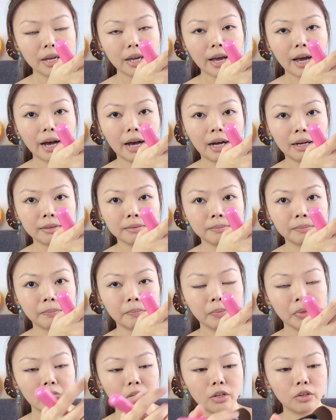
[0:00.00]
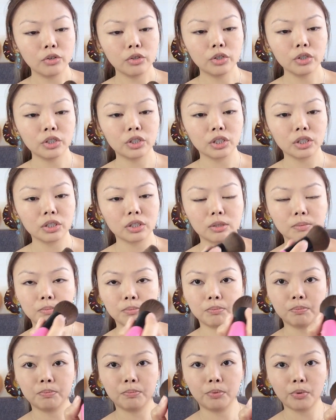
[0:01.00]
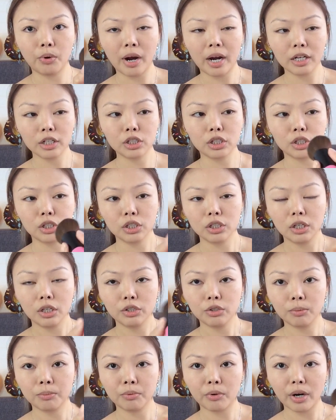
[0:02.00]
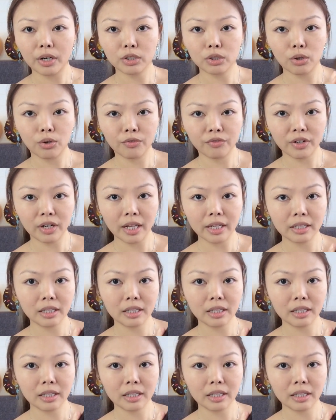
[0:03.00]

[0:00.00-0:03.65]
and you could just brush your brush over like